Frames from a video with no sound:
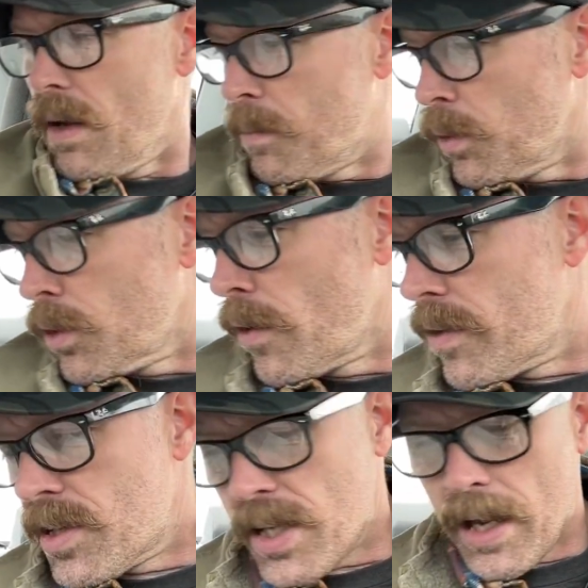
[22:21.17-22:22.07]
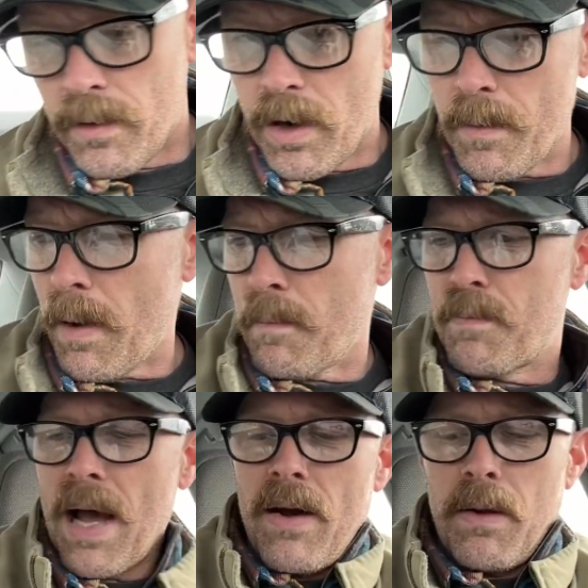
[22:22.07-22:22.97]
I pulled over to the side of the road. I'm
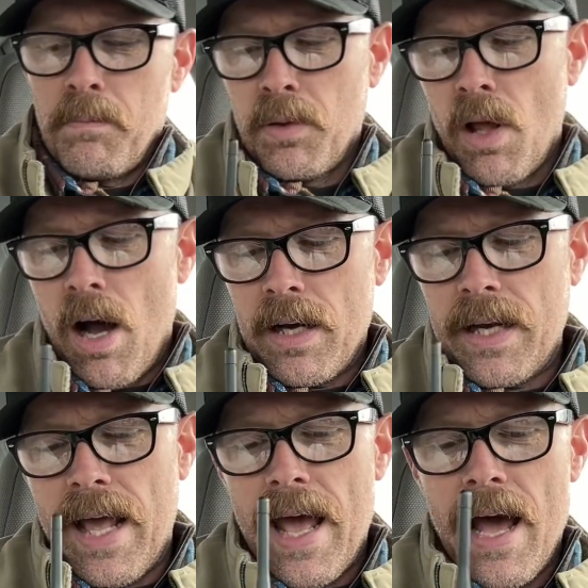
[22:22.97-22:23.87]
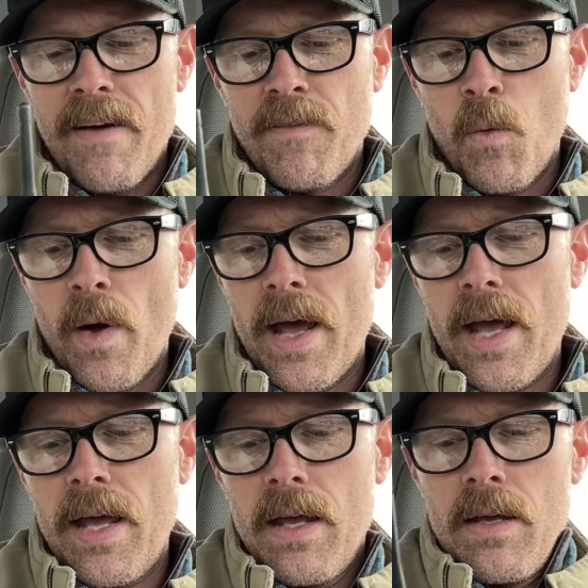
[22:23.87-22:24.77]
about a block and a half
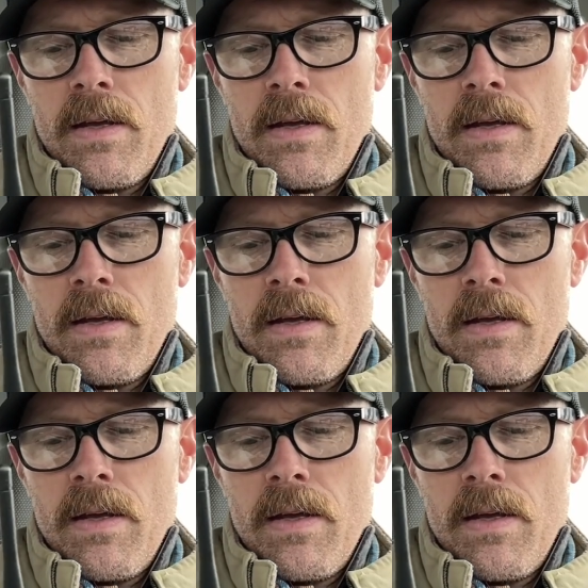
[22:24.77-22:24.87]
away